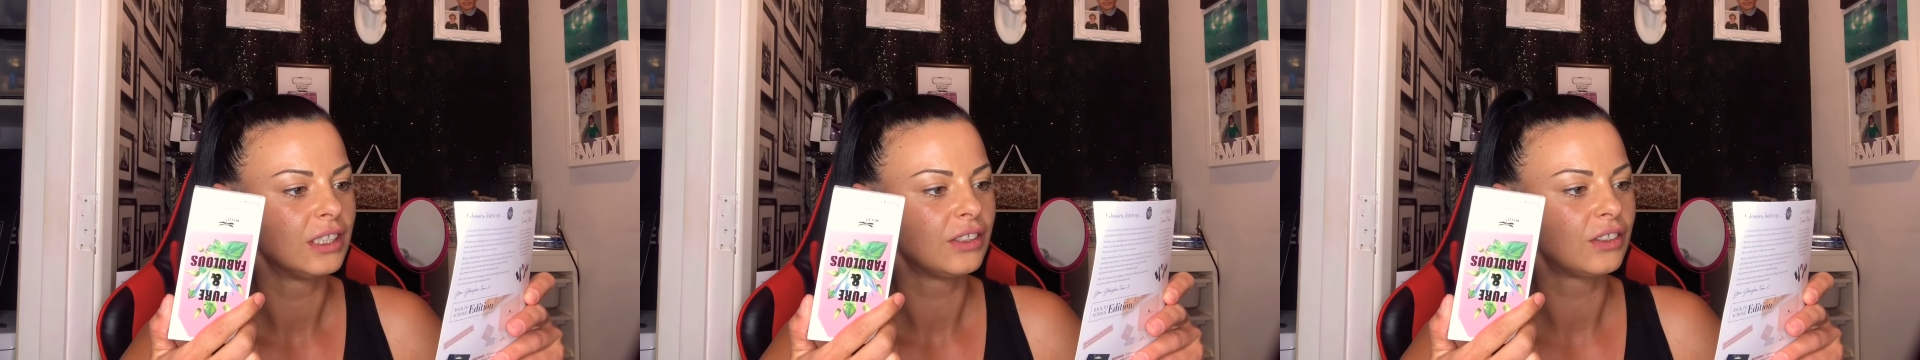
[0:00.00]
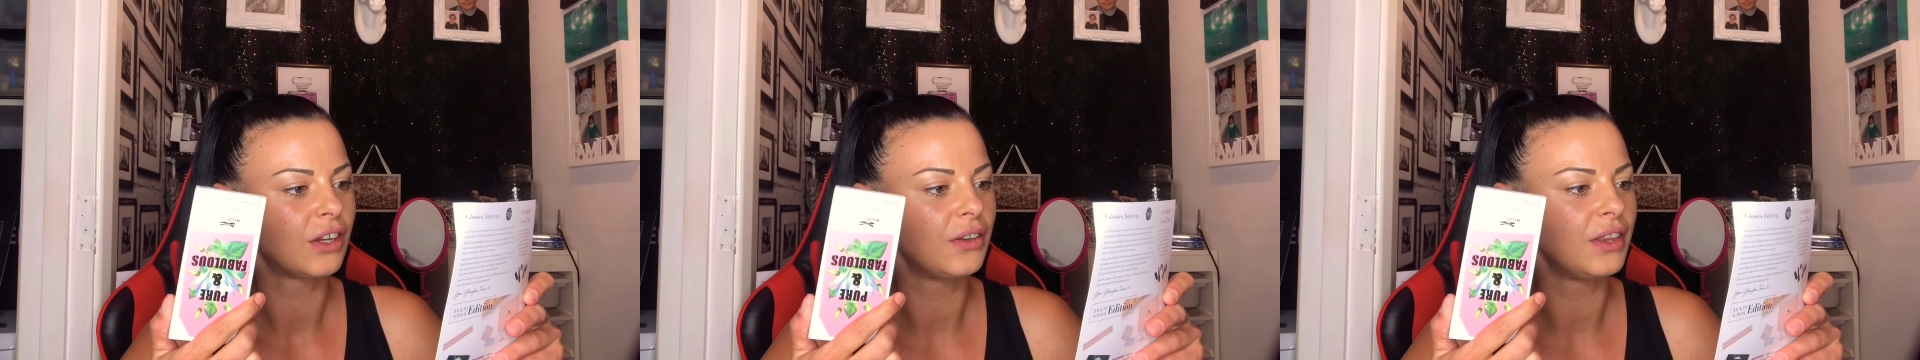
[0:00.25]

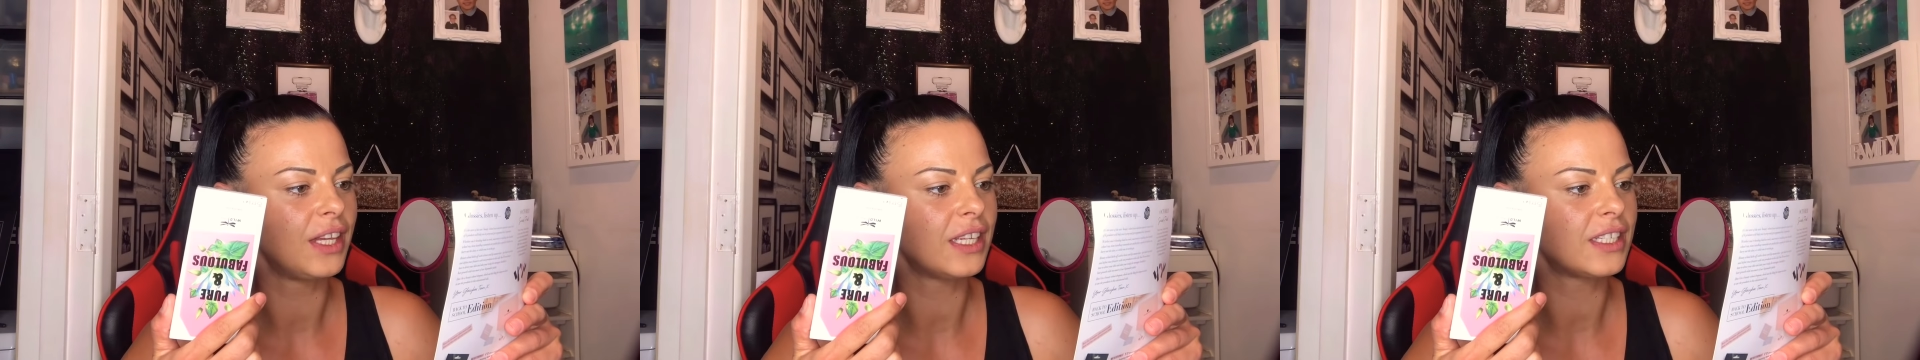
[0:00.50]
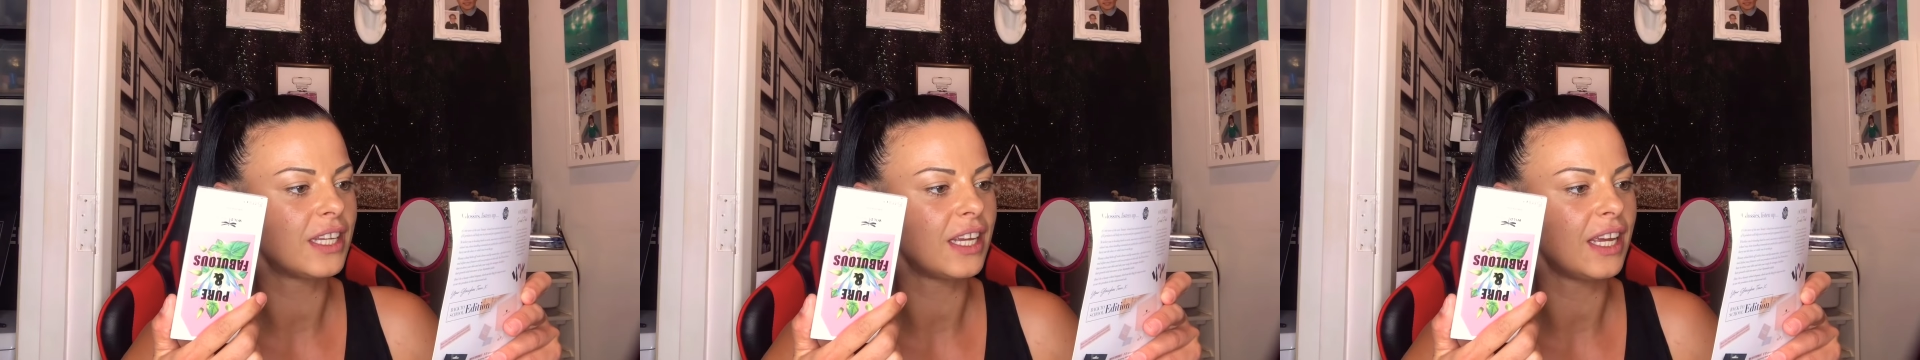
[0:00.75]
So
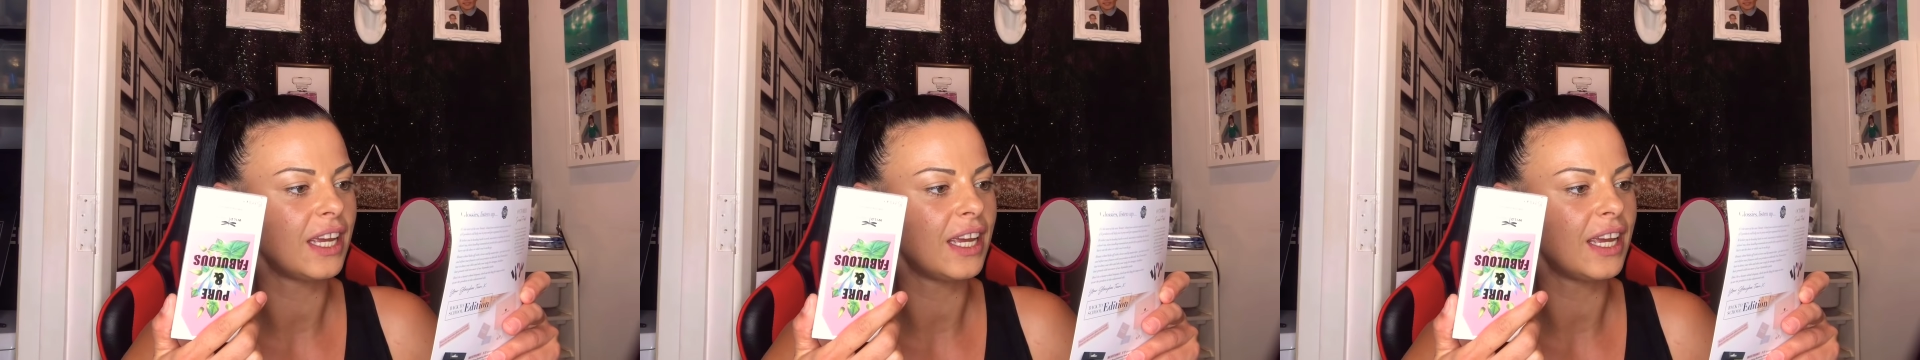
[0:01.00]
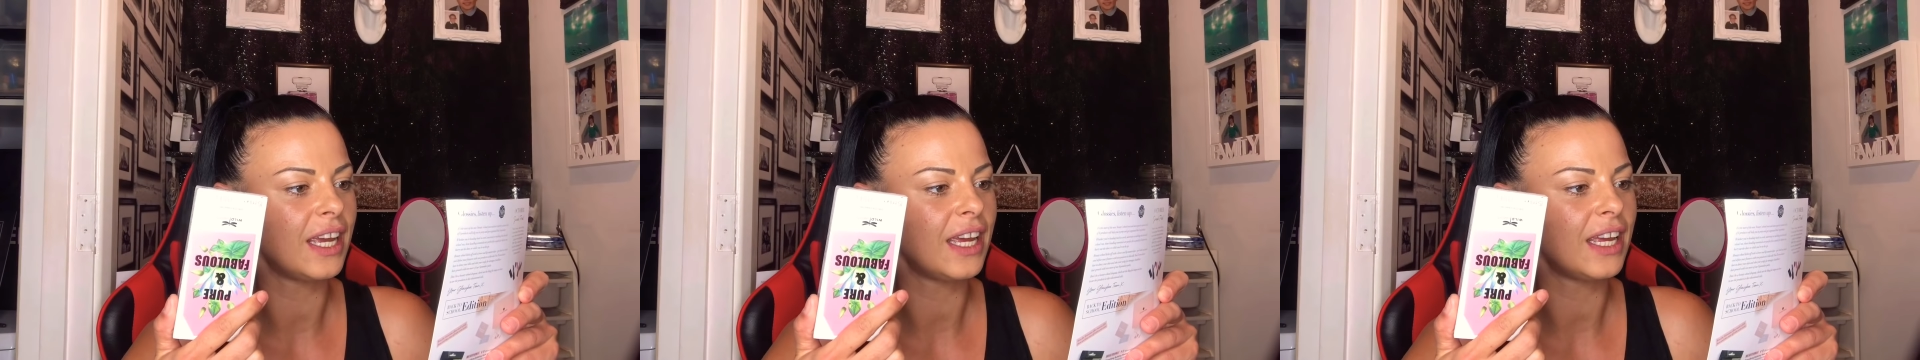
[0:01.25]
this
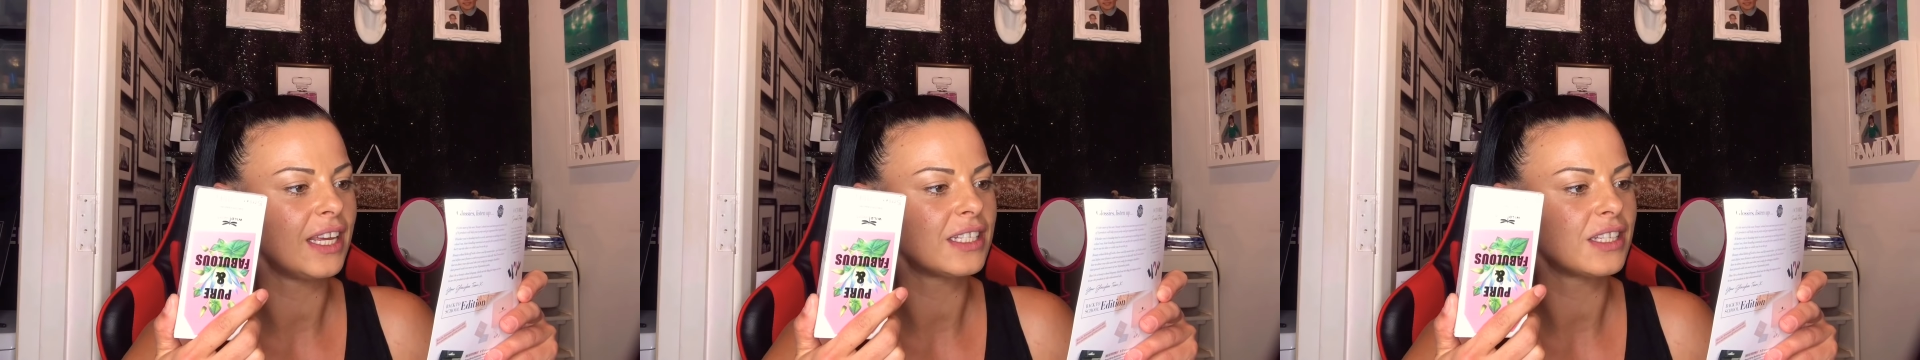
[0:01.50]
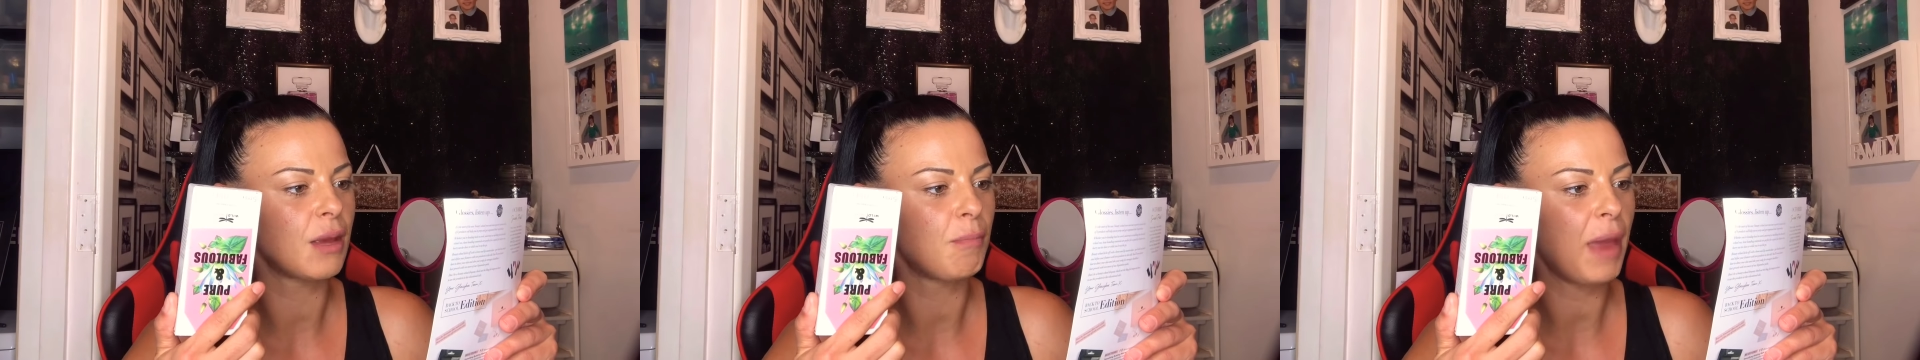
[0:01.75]

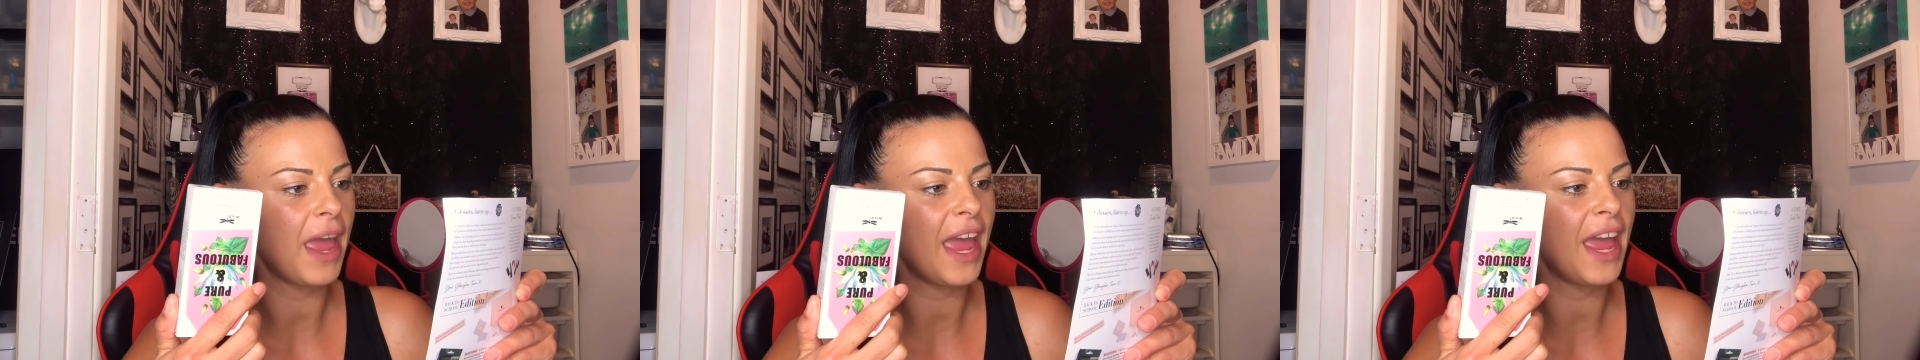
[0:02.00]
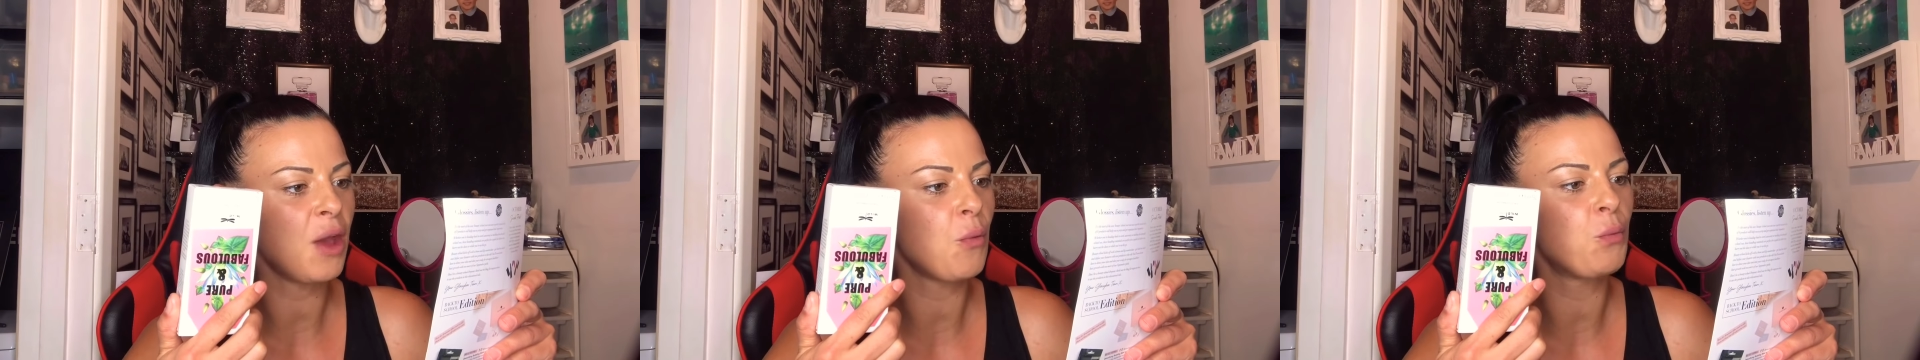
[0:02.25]
is
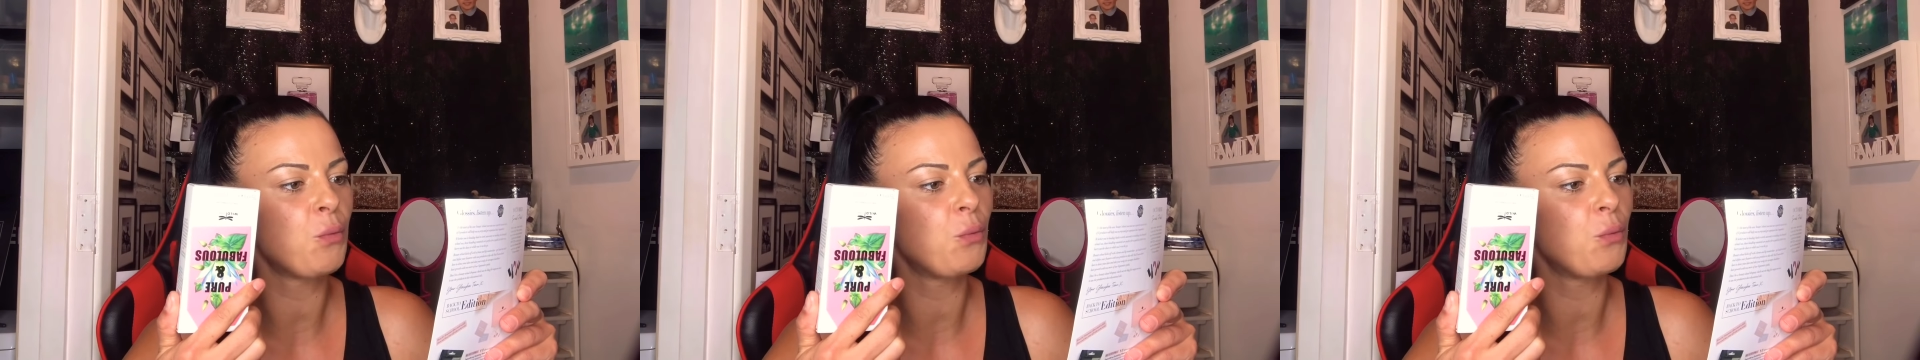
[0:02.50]
pear,